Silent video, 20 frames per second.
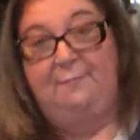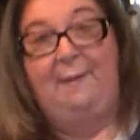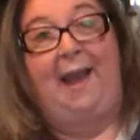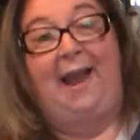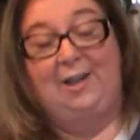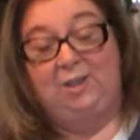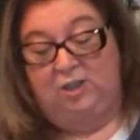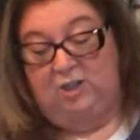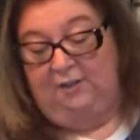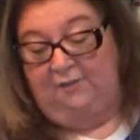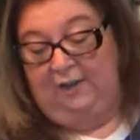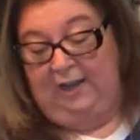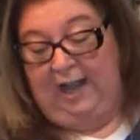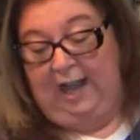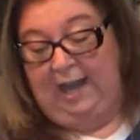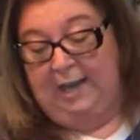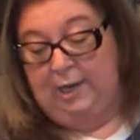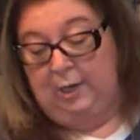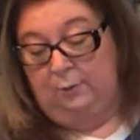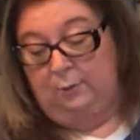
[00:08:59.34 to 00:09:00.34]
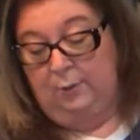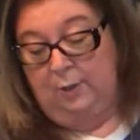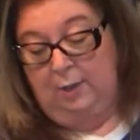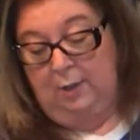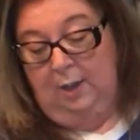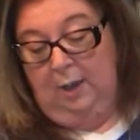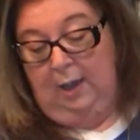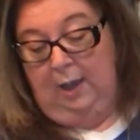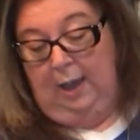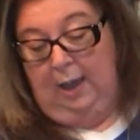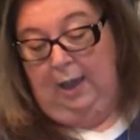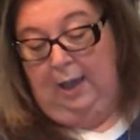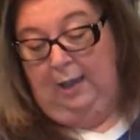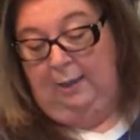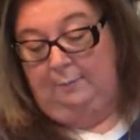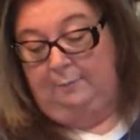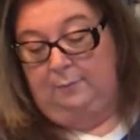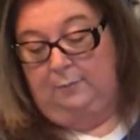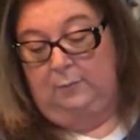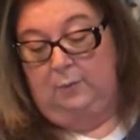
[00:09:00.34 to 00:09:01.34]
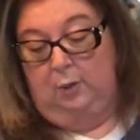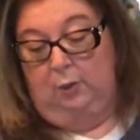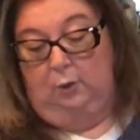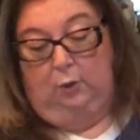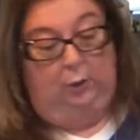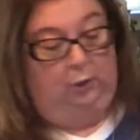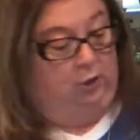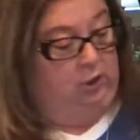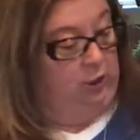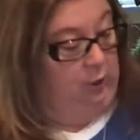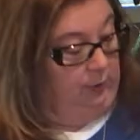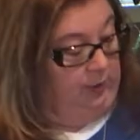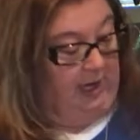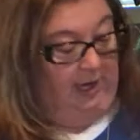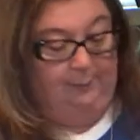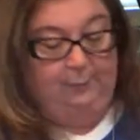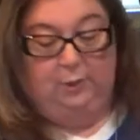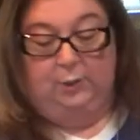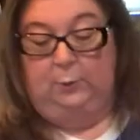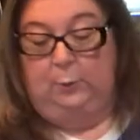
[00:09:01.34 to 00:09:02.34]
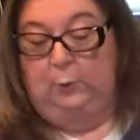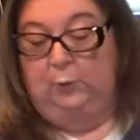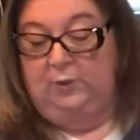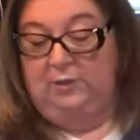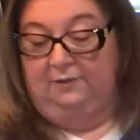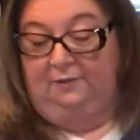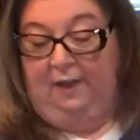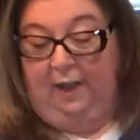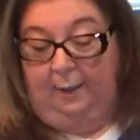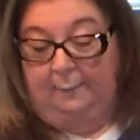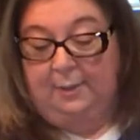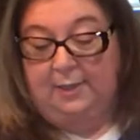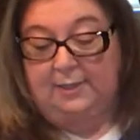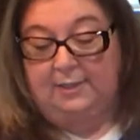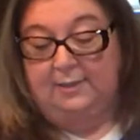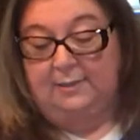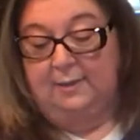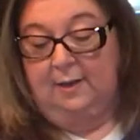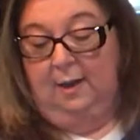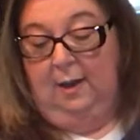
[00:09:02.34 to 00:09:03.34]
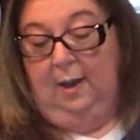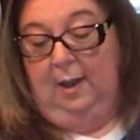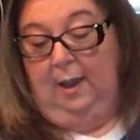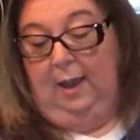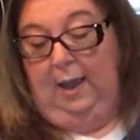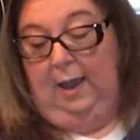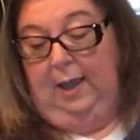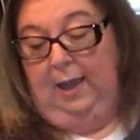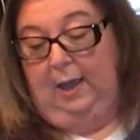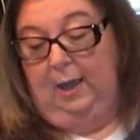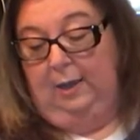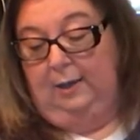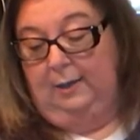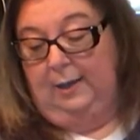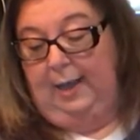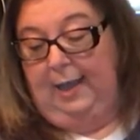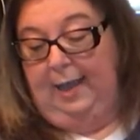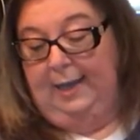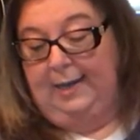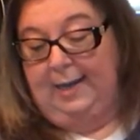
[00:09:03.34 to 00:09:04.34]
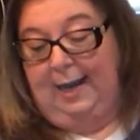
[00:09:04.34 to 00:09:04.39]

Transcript: mashed avocado, or 2 tablespoons of hummus, and